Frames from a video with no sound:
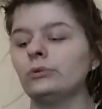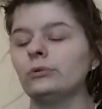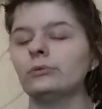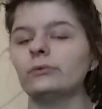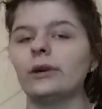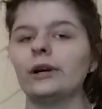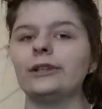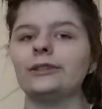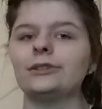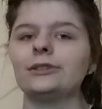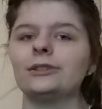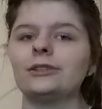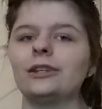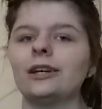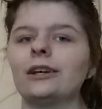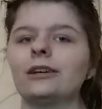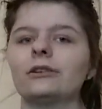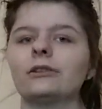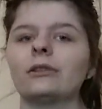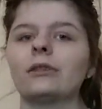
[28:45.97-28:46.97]
cool like
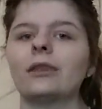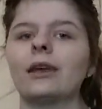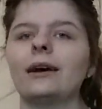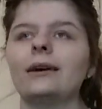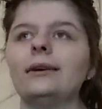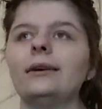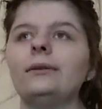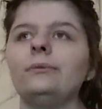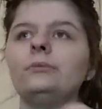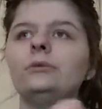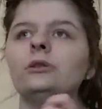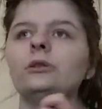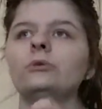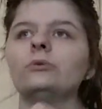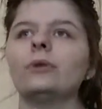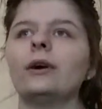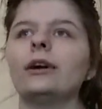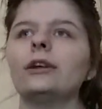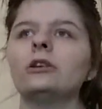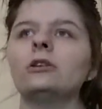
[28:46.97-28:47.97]
stickers that
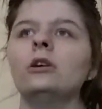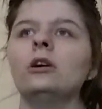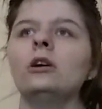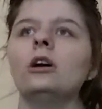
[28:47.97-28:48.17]
you like,